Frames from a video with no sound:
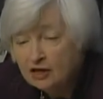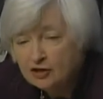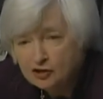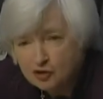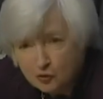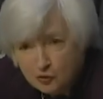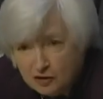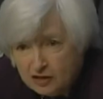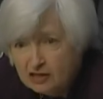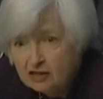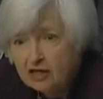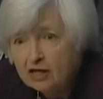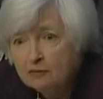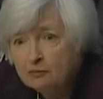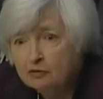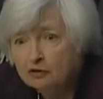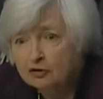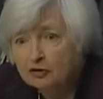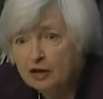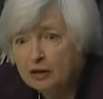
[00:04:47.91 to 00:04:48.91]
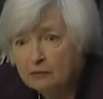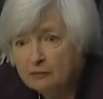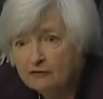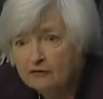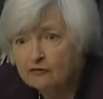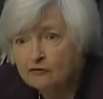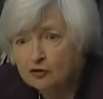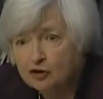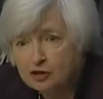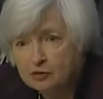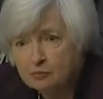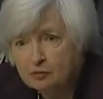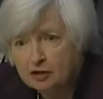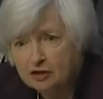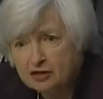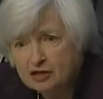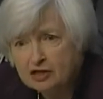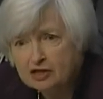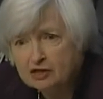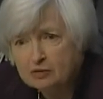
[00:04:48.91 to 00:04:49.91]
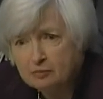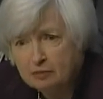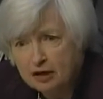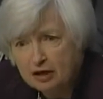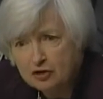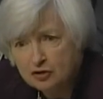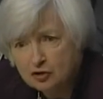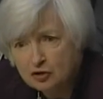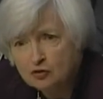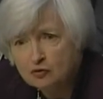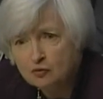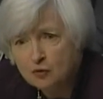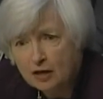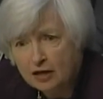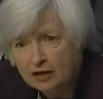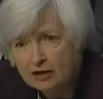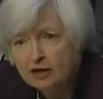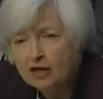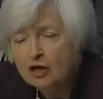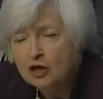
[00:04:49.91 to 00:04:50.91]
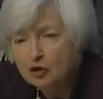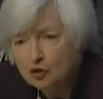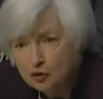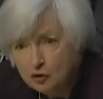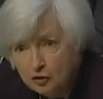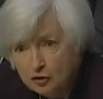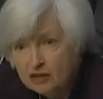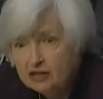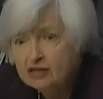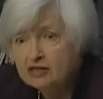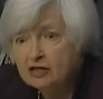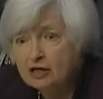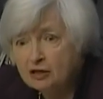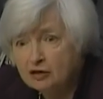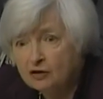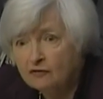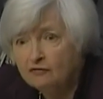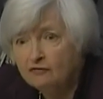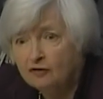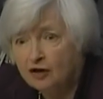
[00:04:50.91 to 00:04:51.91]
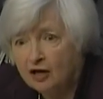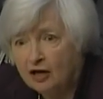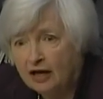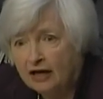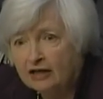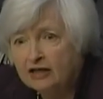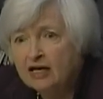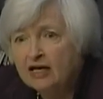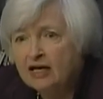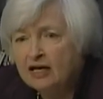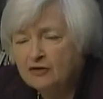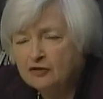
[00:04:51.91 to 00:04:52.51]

So a stable labor force participation rate could signify